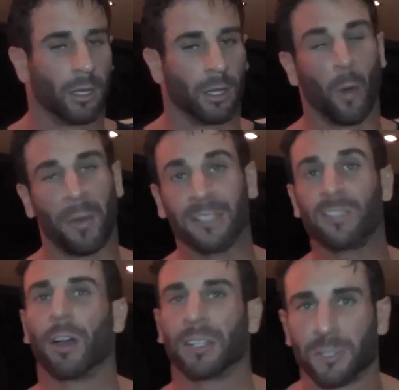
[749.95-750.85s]
Hope I didn't
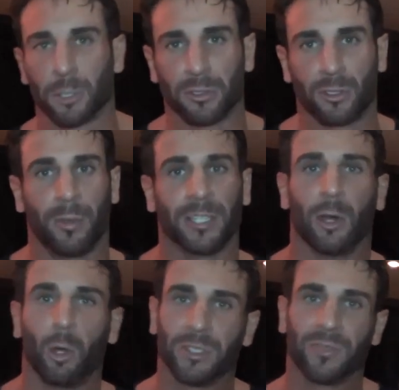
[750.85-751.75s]
talk in circles too much. I
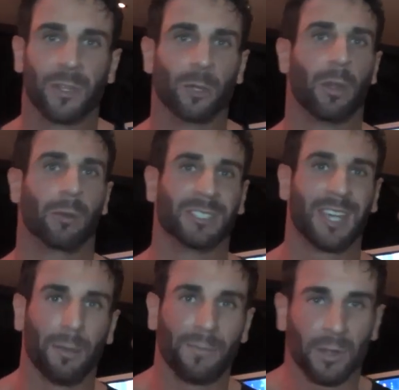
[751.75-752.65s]
hope this video blog was
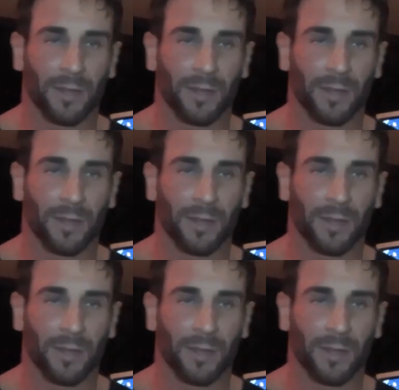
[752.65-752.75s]
helpful.